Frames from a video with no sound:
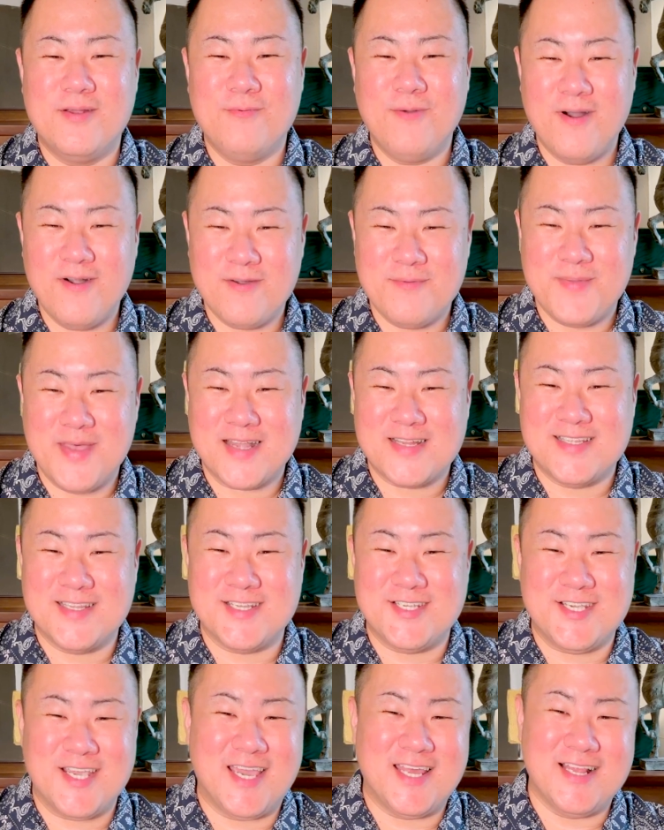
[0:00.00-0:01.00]
welcome back to the
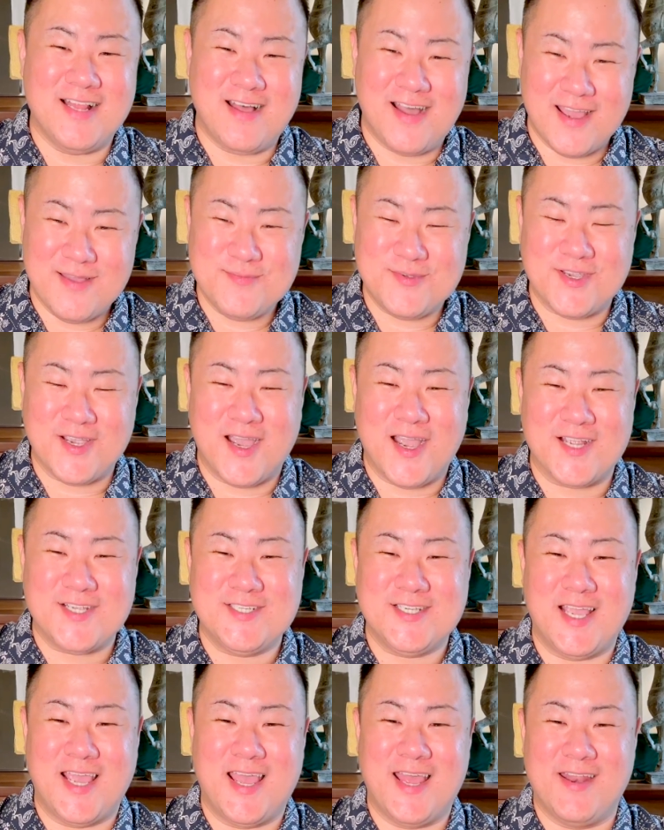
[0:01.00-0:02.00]
channel. I'm Josh,
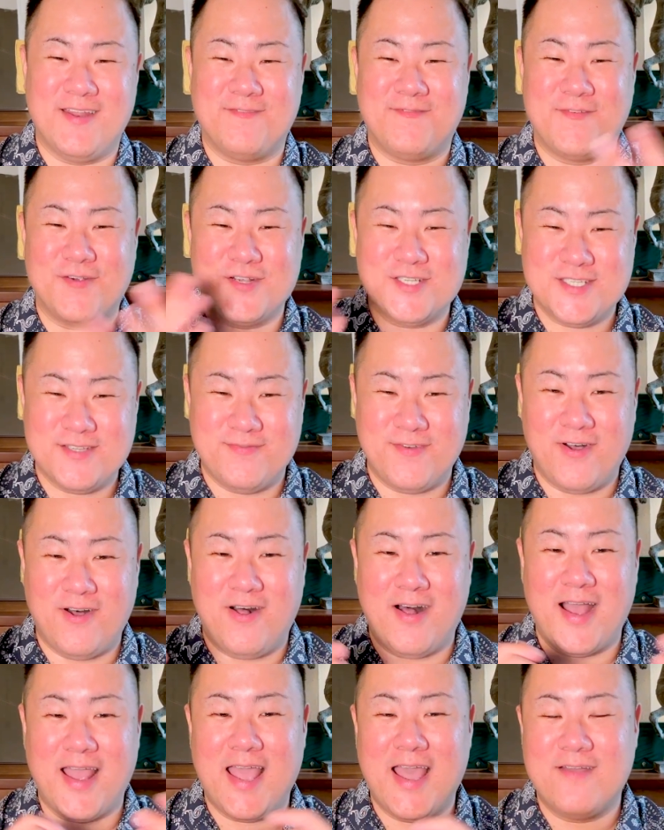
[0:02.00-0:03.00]
and first of all,
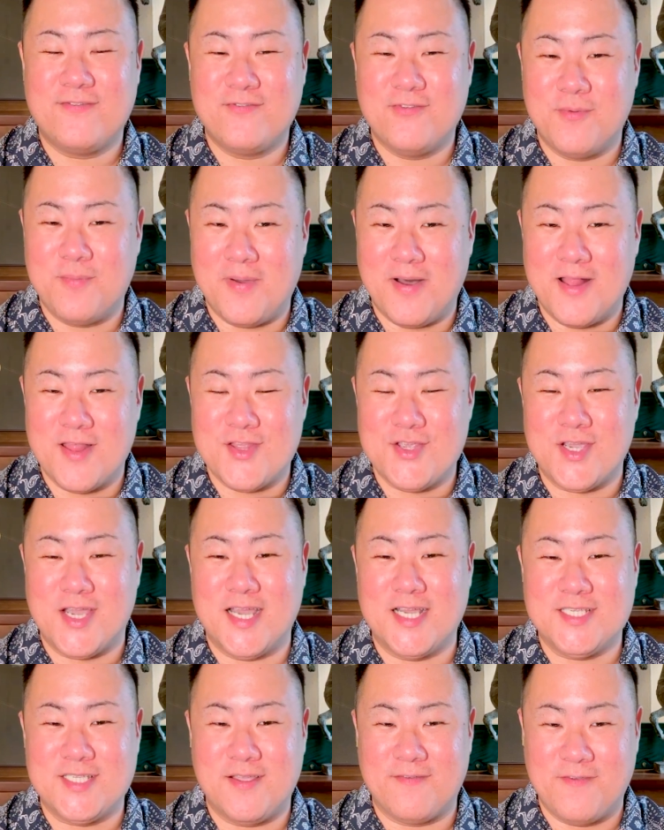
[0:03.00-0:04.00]
I have to
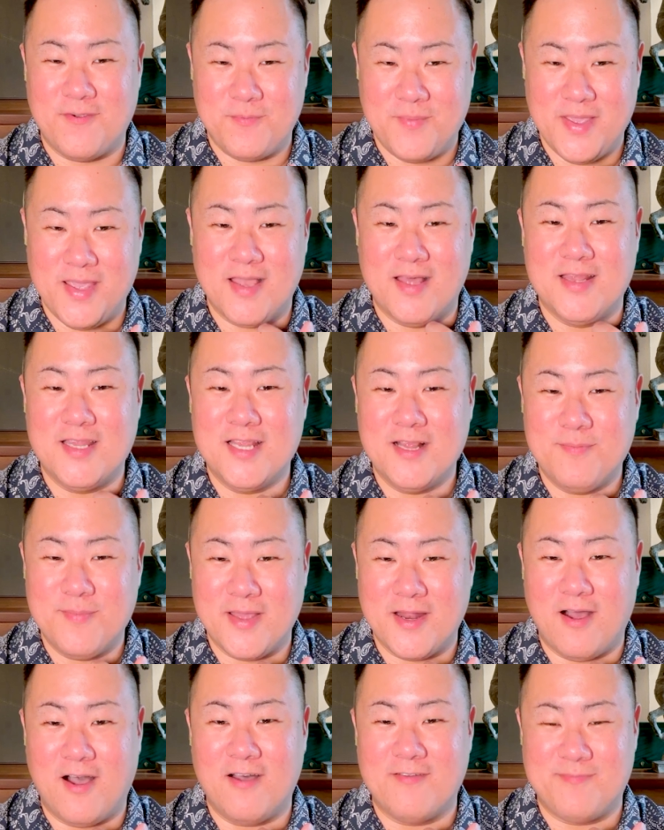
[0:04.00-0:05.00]
apologize for being a little
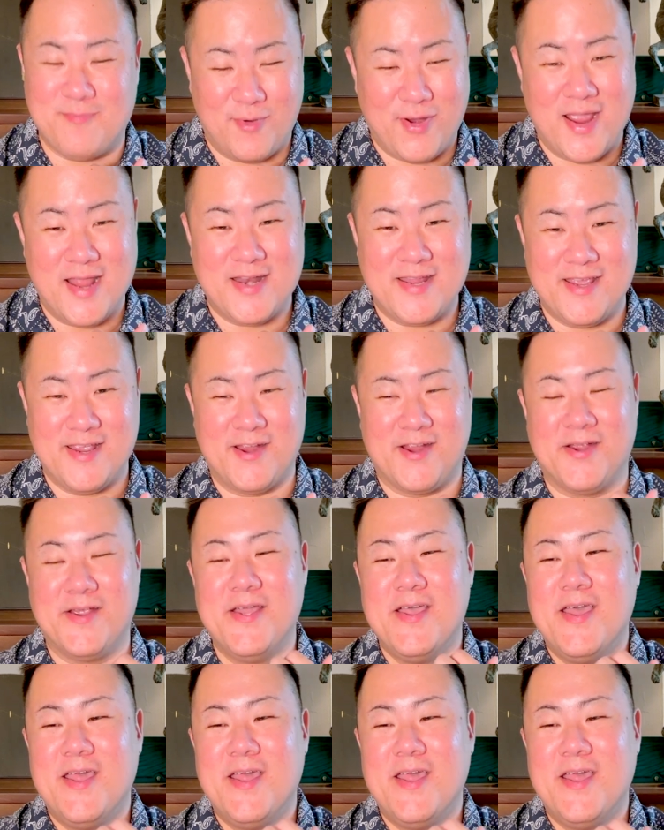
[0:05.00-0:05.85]
bit off-brand here.